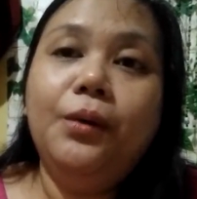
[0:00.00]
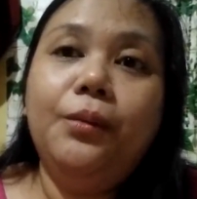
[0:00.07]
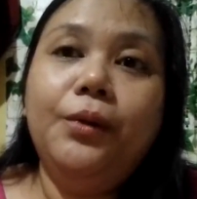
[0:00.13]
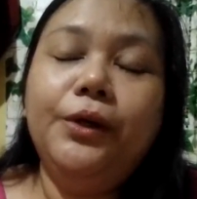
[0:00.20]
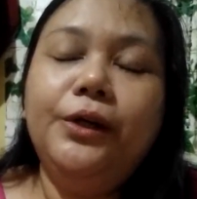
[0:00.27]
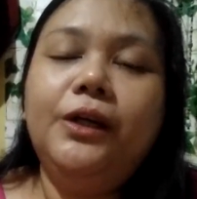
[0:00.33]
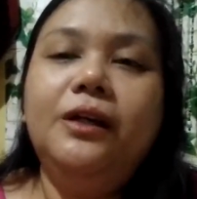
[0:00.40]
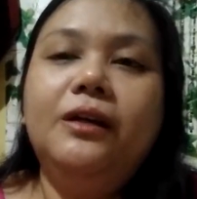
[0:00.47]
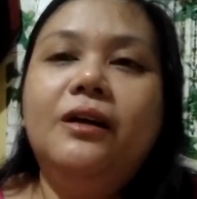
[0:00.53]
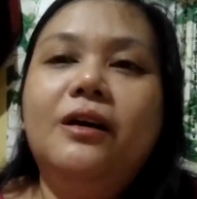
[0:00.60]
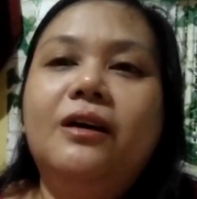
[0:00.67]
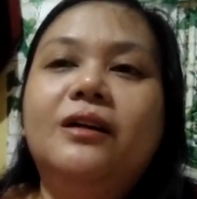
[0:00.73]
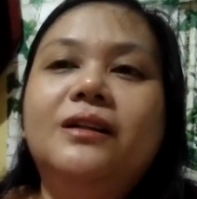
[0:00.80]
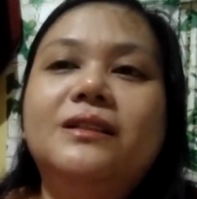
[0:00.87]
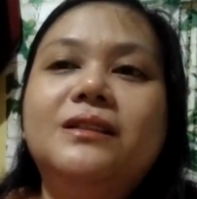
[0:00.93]
working
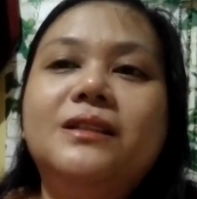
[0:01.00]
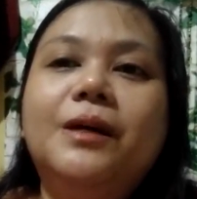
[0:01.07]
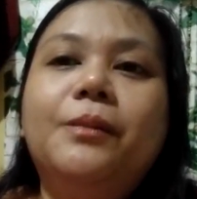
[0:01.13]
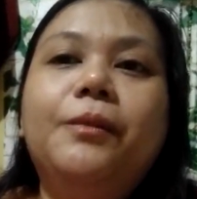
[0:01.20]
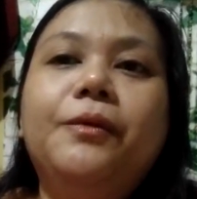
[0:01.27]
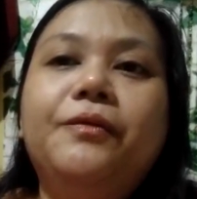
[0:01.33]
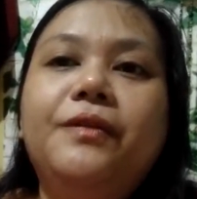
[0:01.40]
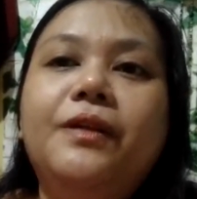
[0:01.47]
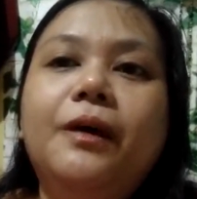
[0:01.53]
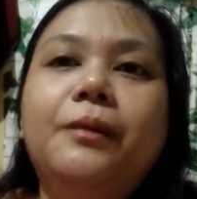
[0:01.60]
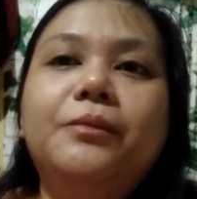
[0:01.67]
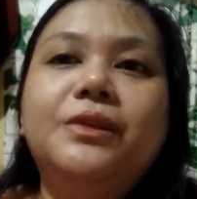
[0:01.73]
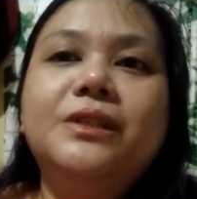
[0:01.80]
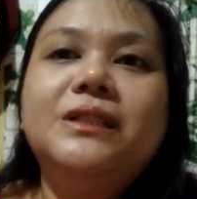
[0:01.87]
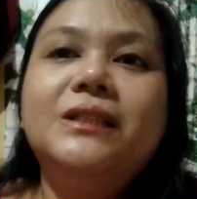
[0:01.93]
on some of
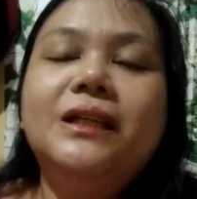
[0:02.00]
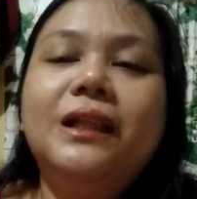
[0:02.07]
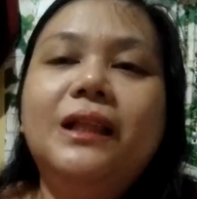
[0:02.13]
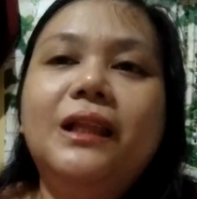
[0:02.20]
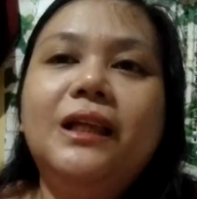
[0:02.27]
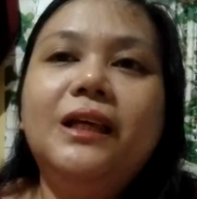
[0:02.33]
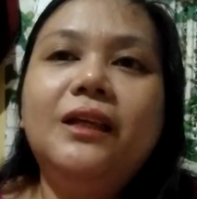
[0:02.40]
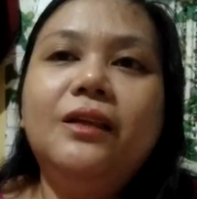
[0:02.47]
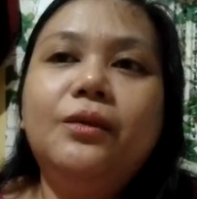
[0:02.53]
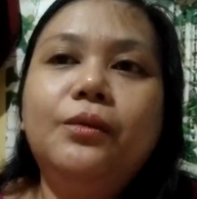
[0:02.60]
them recently,